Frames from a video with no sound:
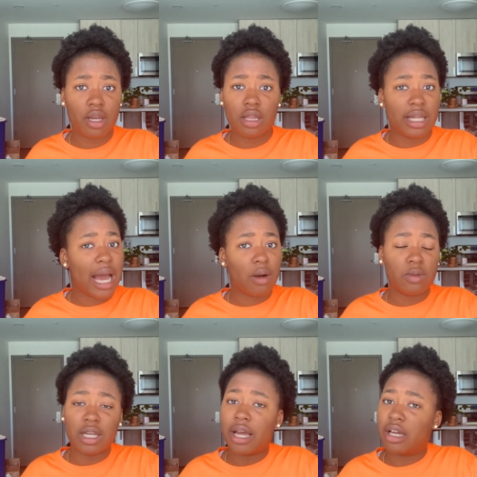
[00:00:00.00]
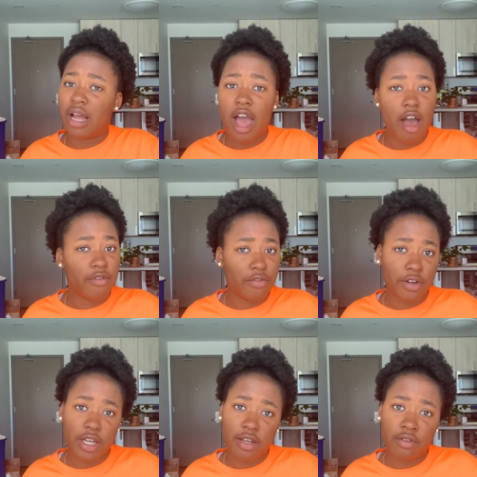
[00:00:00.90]
Like, I don't think I could ever
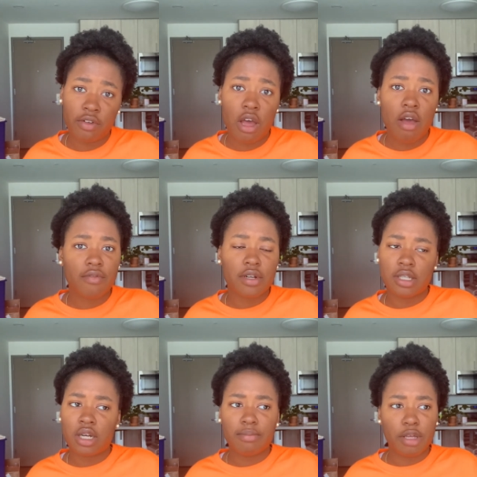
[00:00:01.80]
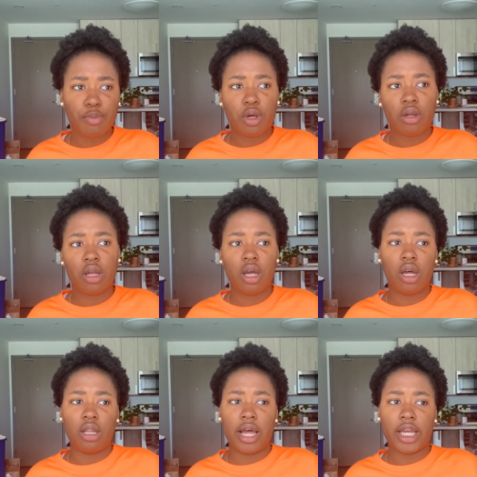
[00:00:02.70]
forgive for certain people.
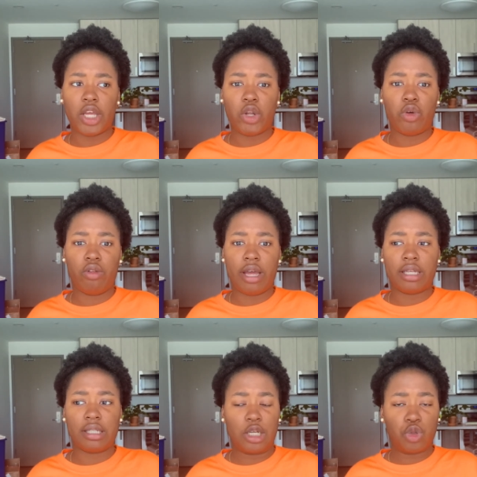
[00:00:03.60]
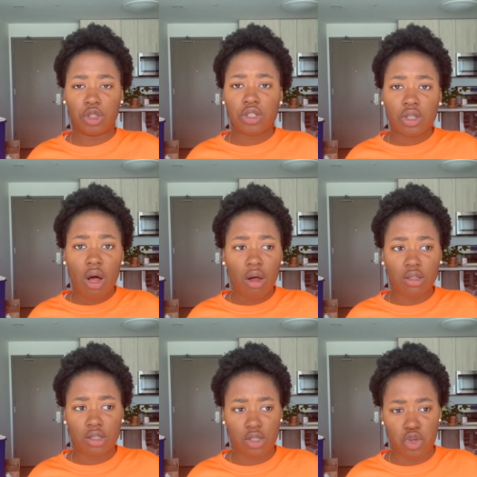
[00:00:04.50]
Like, you know, like sexual
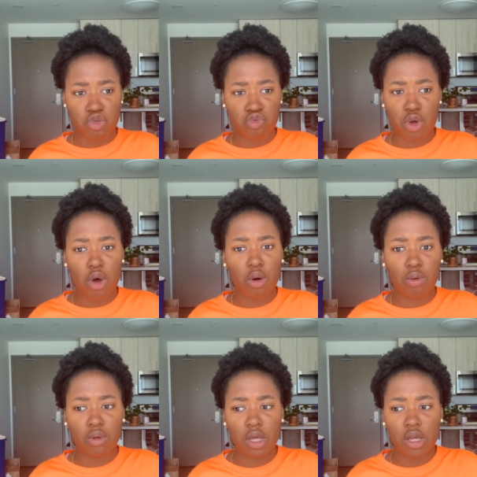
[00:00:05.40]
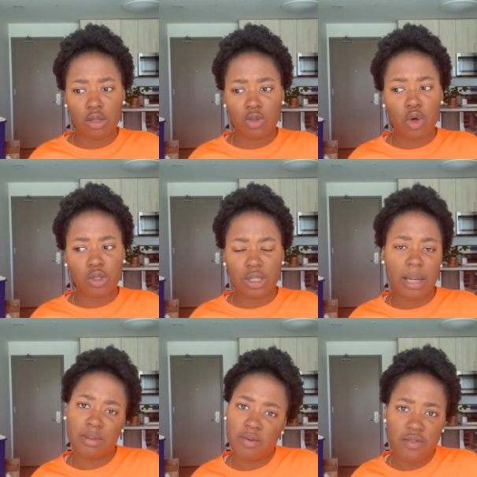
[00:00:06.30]
assault, you know, those
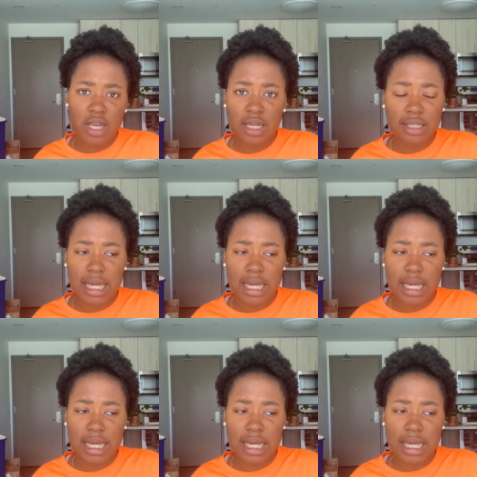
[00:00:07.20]
types of things.